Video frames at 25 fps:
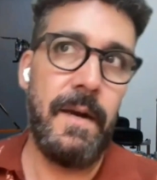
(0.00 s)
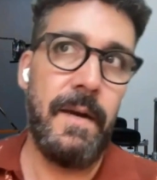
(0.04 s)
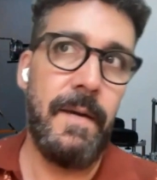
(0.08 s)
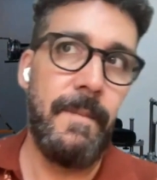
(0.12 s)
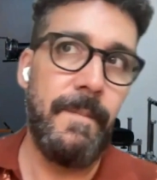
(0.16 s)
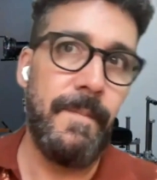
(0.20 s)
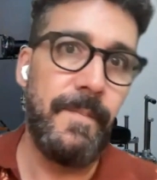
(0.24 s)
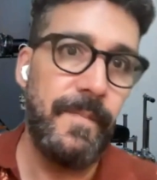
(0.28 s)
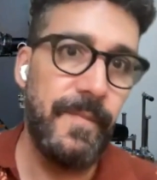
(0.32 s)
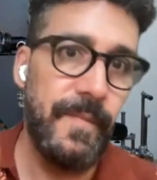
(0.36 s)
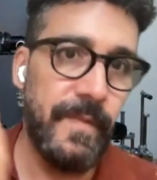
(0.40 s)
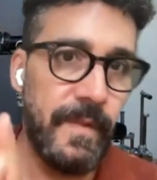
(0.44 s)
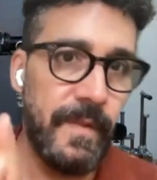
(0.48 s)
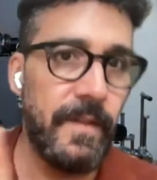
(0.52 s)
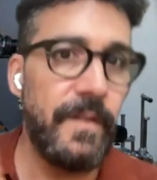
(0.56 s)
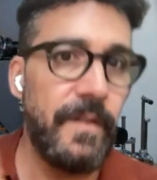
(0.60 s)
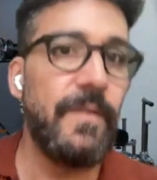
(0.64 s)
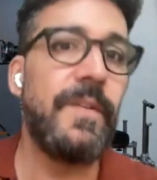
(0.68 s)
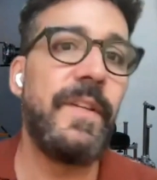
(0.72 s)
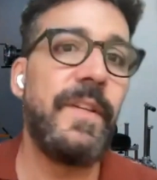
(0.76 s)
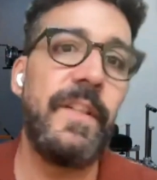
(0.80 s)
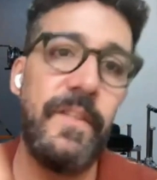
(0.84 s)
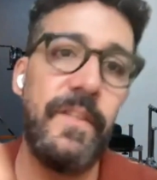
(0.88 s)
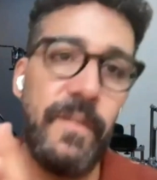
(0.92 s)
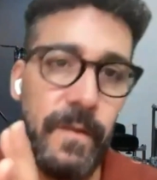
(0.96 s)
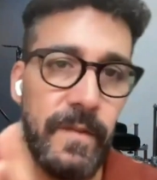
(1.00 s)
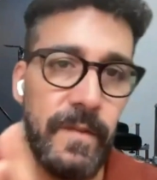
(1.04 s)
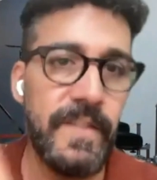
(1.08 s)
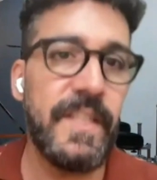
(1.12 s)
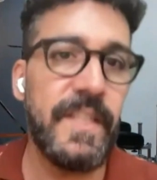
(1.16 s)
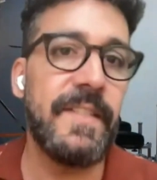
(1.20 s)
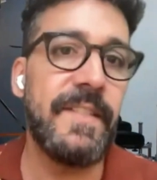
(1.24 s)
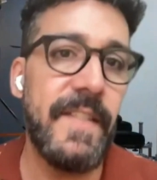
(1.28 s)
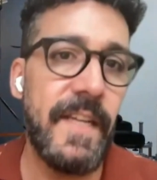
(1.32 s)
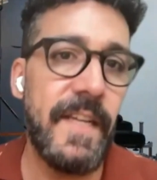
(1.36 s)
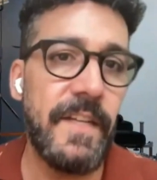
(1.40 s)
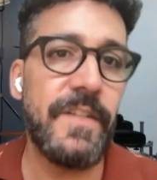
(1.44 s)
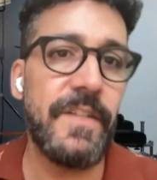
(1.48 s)
Um, you need to
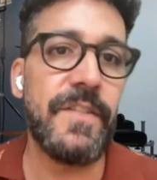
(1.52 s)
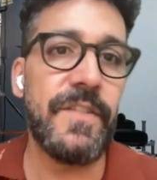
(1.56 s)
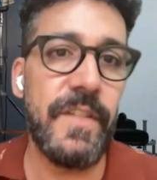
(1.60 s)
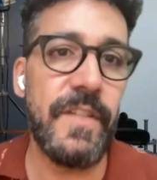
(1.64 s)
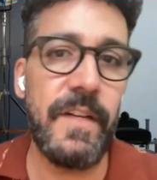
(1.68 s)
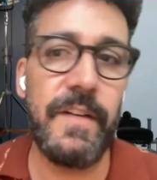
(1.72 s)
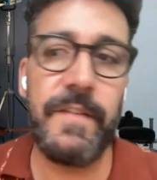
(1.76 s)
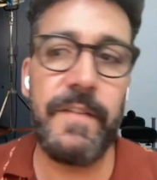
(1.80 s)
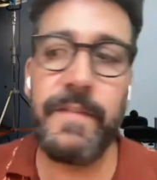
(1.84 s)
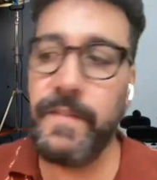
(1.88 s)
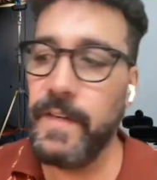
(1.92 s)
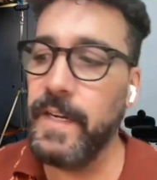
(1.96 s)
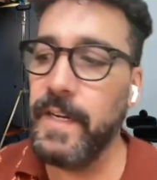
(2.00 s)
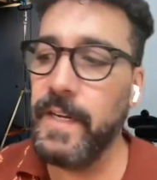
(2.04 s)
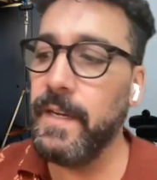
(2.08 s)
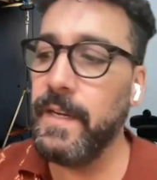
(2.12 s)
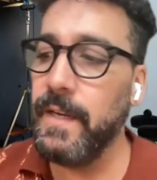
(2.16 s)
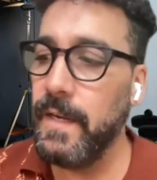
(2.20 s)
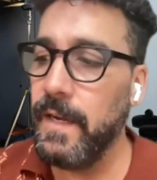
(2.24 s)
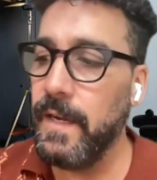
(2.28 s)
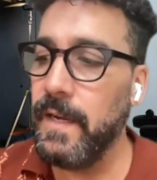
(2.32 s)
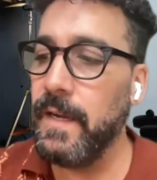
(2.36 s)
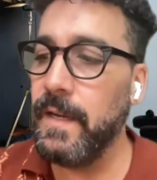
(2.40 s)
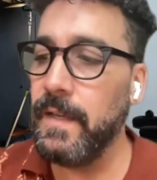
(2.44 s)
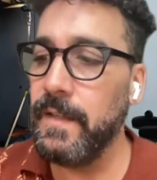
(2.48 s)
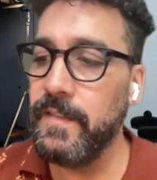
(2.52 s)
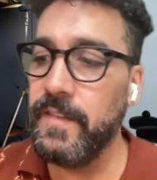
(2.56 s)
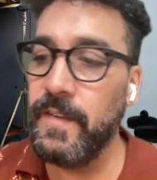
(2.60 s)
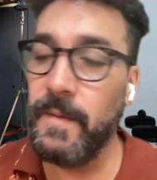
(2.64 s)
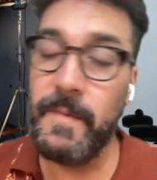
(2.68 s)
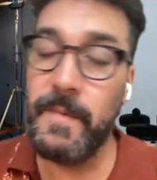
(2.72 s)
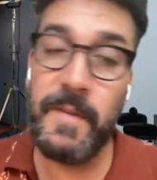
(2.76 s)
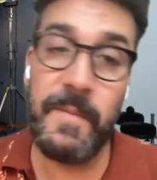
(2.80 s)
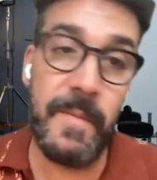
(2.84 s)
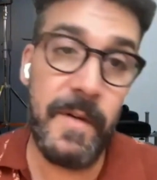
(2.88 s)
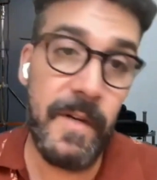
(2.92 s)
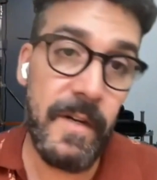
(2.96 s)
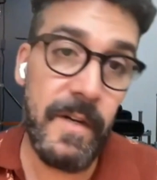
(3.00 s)
assess that yourself, right? Uh,
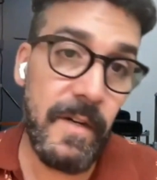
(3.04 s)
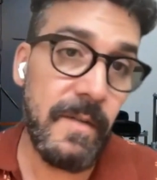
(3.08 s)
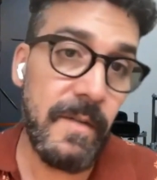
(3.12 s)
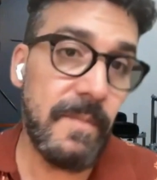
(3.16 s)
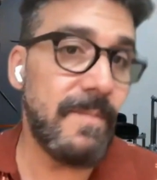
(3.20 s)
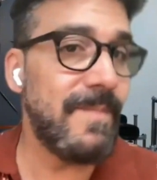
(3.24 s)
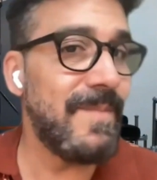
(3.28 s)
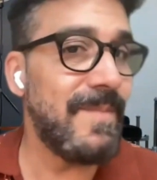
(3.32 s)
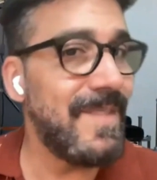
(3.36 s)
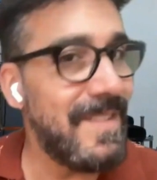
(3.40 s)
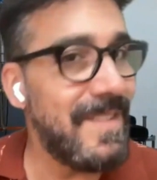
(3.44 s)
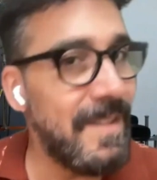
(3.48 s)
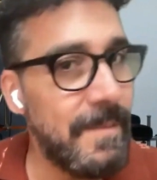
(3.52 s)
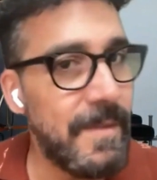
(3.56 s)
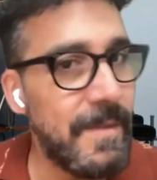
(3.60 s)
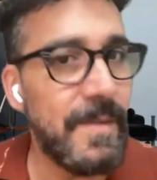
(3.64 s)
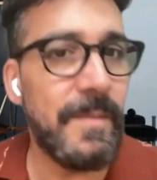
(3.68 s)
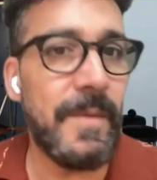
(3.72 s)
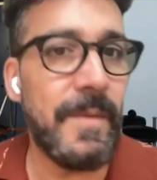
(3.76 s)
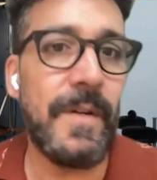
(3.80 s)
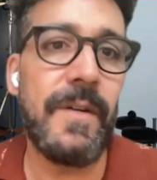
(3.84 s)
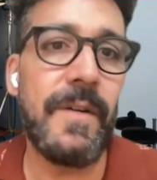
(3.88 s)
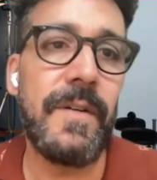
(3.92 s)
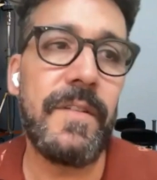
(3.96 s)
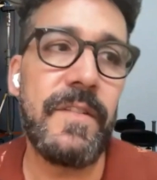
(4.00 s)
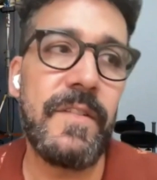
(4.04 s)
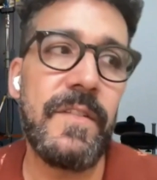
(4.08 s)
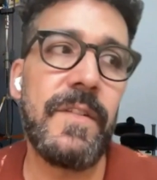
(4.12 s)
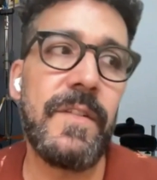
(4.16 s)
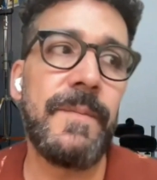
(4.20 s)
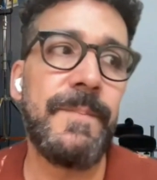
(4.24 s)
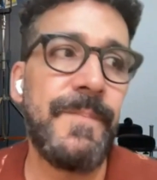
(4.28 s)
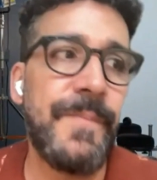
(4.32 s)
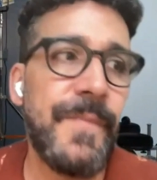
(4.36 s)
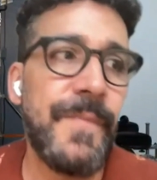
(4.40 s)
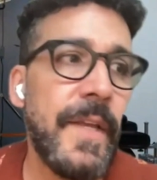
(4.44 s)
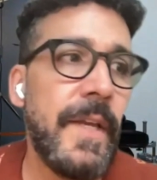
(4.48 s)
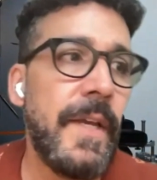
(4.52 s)
some of them are, some of them aren't.
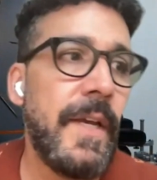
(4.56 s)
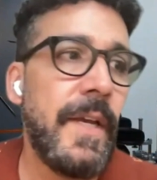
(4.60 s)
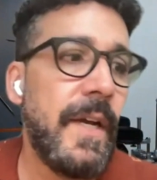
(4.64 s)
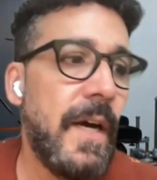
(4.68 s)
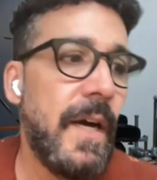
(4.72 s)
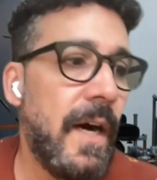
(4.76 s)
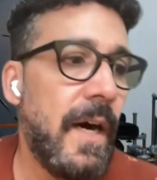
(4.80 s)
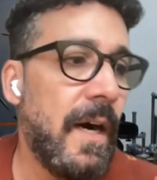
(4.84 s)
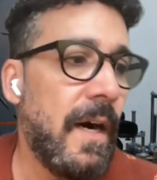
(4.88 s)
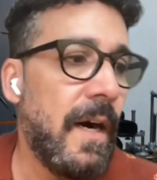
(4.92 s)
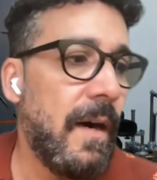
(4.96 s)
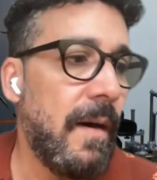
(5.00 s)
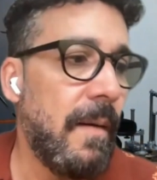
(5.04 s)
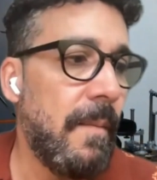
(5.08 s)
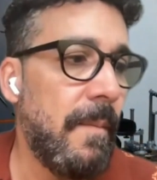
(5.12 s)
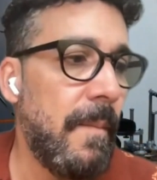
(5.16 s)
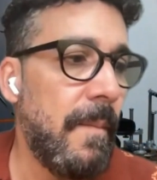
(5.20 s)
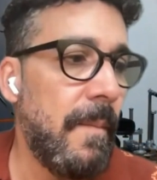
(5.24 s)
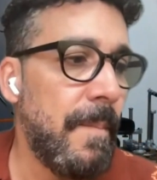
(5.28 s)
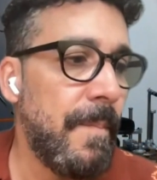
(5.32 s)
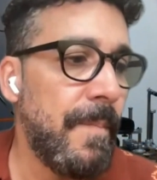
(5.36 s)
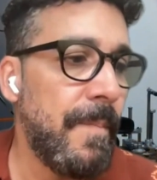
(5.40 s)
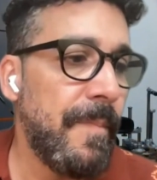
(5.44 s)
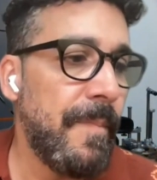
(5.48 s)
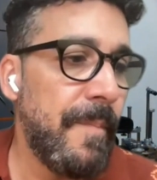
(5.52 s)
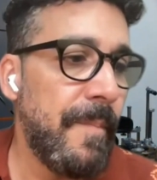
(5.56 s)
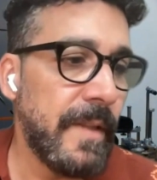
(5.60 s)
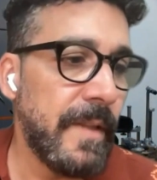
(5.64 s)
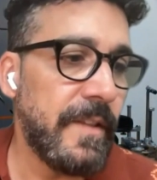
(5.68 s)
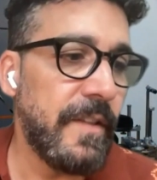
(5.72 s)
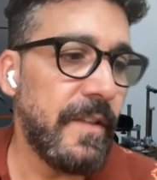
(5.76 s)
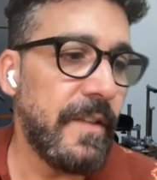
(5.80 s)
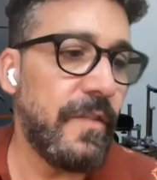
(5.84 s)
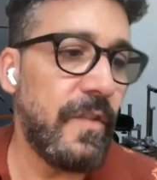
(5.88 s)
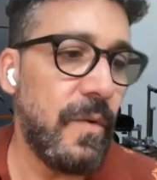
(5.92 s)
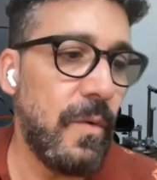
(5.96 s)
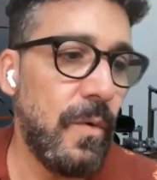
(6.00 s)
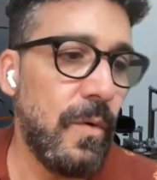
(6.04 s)
So, um, but
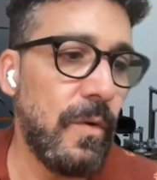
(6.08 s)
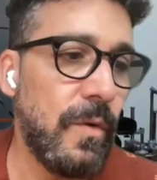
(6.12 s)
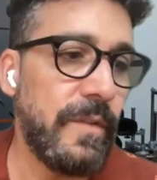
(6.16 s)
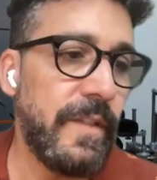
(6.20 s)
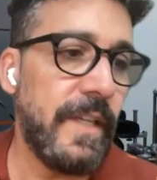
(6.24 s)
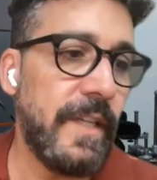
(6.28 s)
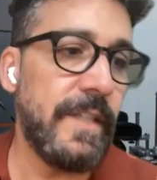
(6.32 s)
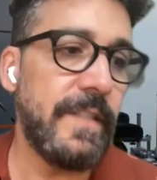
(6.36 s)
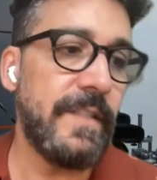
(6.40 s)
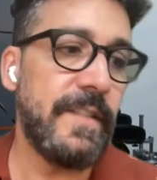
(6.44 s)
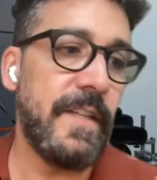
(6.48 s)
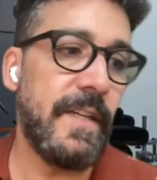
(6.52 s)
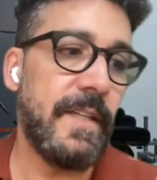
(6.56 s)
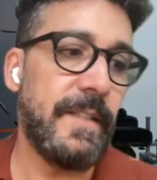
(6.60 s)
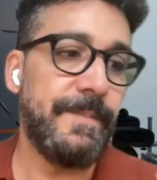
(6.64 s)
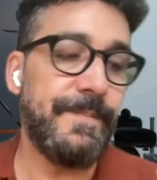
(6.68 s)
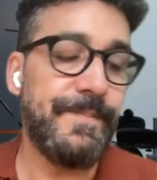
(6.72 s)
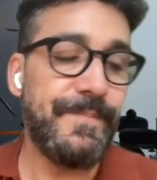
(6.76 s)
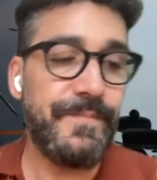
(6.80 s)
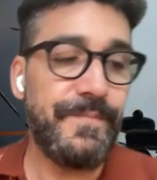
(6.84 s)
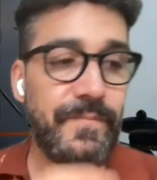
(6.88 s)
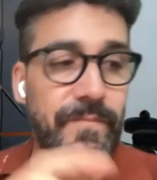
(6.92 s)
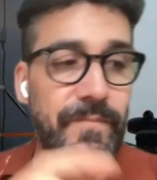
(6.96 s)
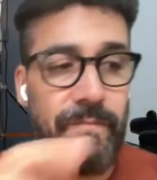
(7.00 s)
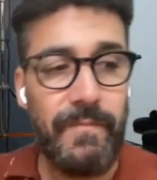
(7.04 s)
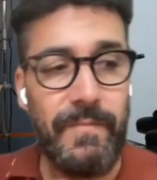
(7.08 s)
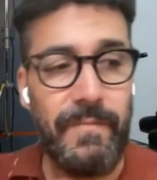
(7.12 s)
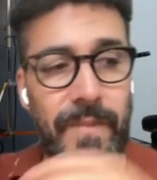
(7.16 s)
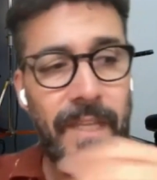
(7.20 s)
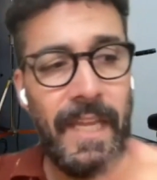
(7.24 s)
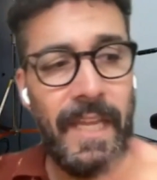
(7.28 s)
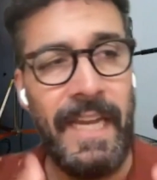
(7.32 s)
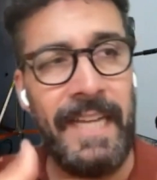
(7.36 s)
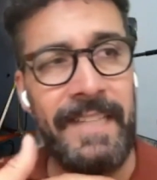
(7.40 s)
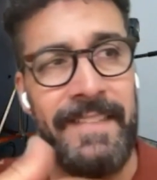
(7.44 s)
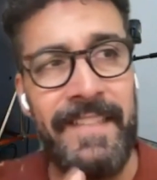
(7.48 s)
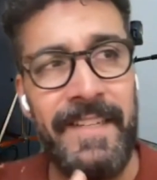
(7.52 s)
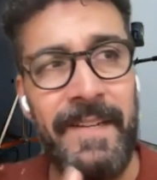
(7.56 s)
the school does. Um,
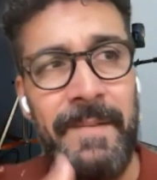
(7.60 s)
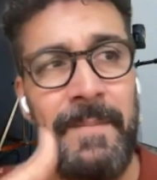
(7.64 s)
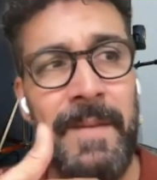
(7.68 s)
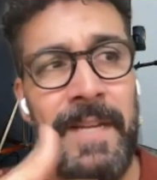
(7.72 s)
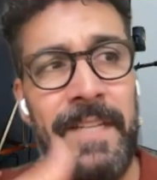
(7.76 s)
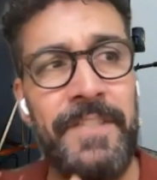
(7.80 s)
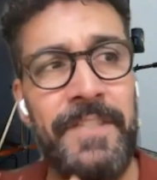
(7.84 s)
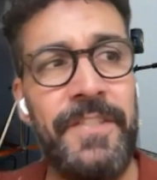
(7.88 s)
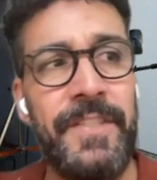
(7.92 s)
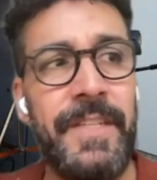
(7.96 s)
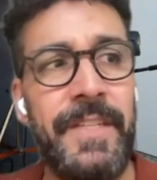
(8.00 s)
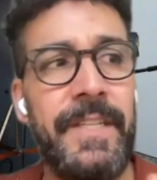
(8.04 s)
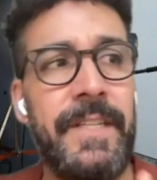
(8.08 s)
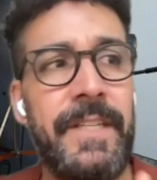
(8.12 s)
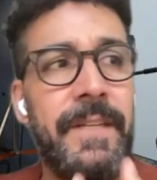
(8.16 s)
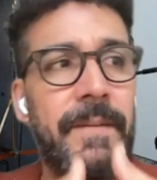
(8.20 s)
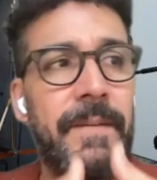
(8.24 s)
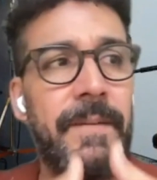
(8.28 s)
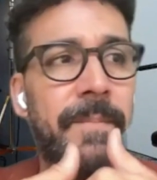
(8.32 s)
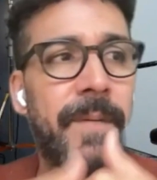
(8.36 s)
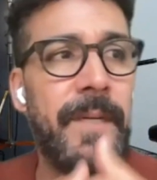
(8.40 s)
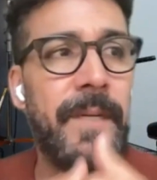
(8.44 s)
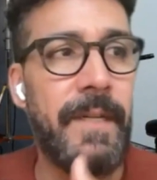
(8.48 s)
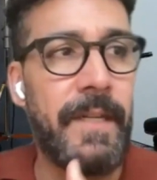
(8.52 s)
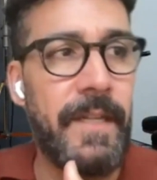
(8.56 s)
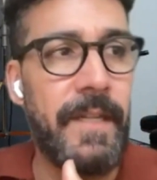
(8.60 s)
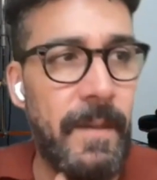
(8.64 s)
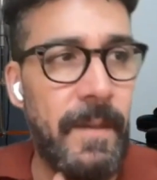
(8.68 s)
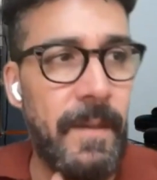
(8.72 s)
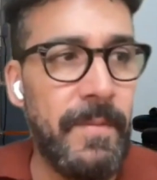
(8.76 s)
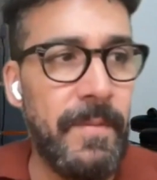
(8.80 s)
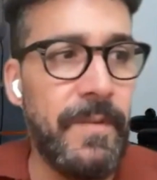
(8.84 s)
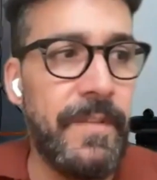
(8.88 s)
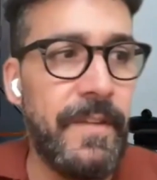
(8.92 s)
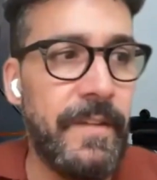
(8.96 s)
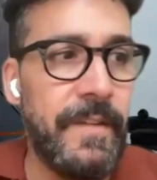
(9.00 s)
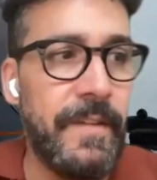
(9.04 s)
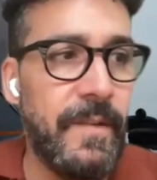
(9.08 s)
I didn't mention it, but a
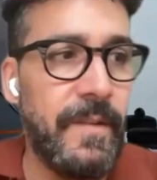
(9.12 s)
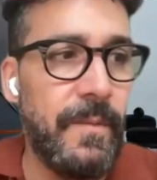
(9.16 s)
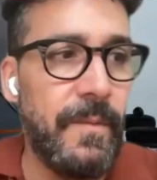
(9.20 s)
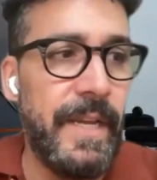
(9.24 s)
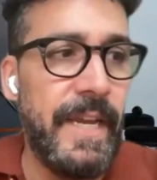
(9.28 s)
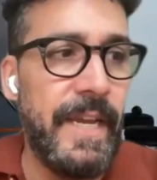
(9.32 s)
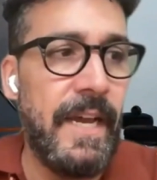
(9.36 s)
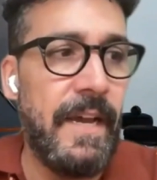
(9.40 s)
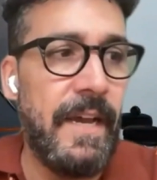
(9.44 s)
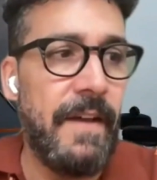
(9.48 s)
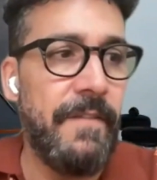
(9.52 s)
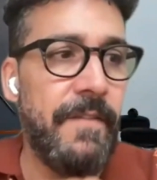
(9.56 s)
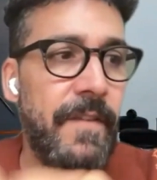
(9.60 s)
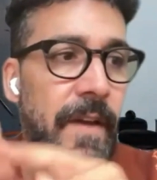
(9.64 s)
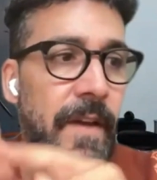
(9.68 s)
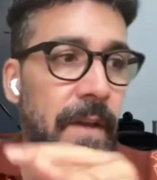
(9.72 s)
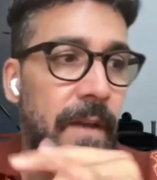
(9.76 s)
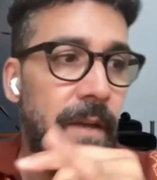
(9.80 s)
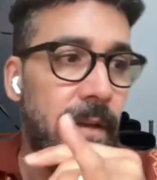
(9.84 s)
couple of things that we have.